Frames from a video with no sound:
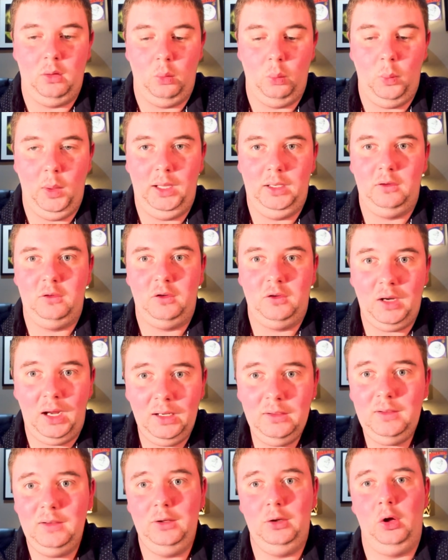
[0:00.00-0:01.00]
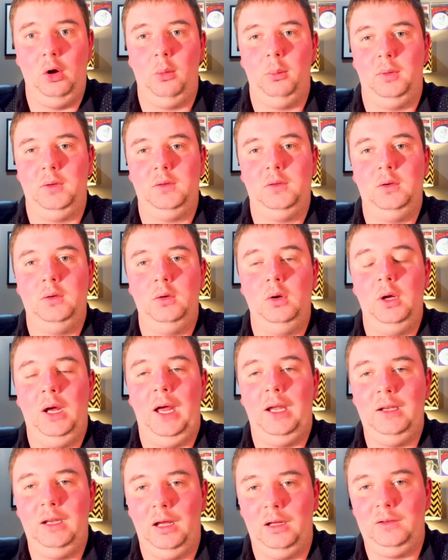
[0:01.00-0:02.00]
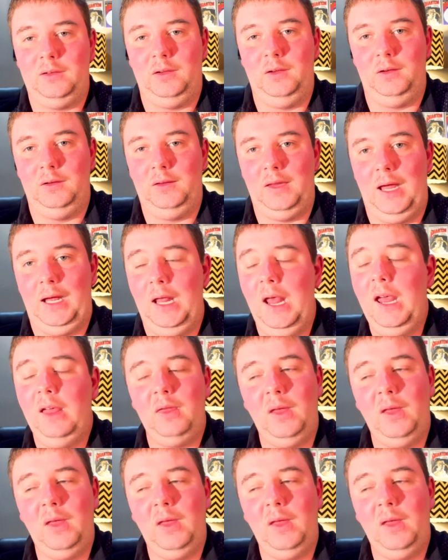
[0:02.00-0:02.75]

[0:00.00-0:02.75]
when Shakti Comics announces that